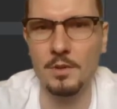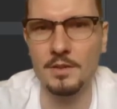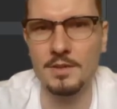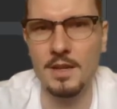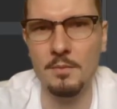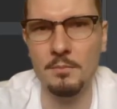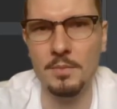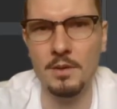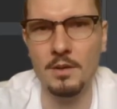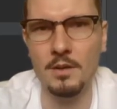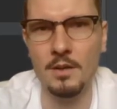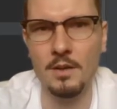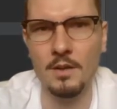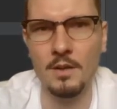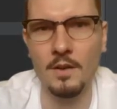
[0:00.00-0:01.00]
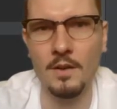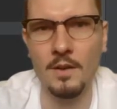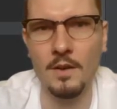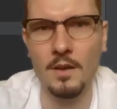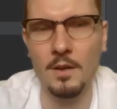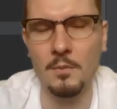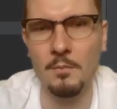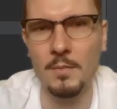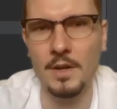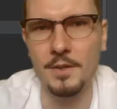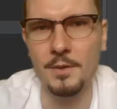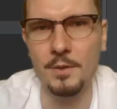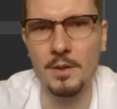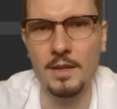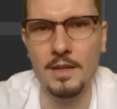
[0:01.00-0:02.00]
example
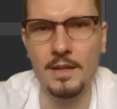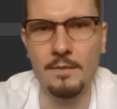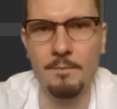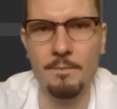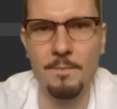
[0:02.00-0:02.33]
manually,